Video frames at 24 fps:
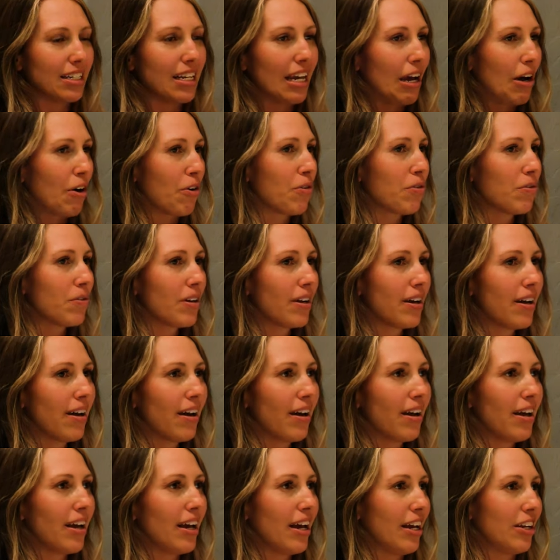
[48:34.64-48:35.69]
down,
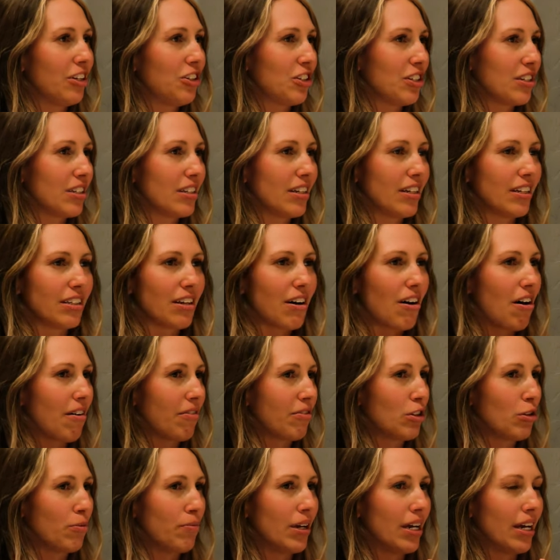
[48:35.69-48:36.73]
it just, it's off
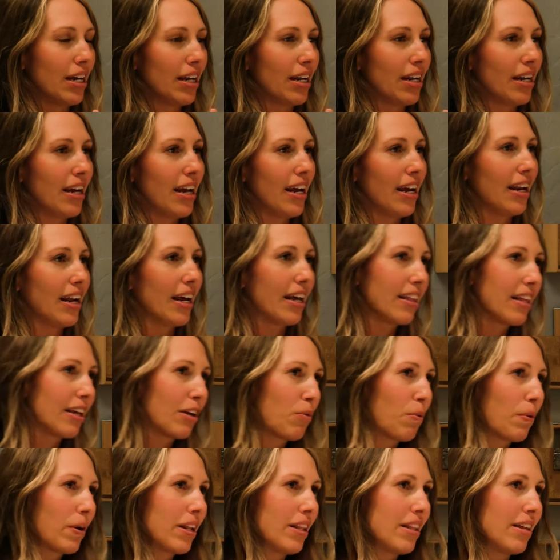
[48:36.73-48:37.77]
to me. And, and I think
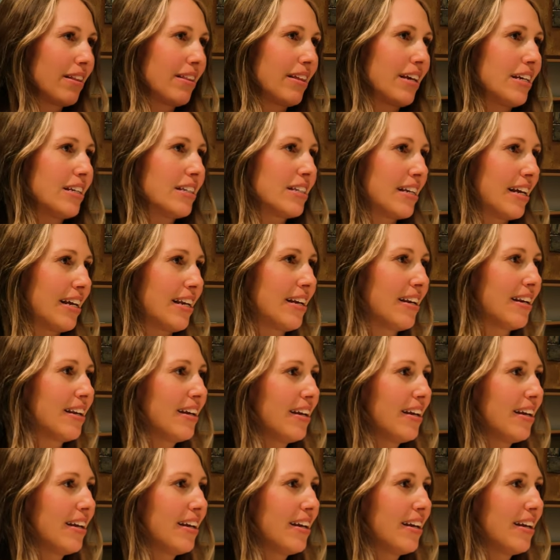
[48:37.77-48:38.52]
one of the things that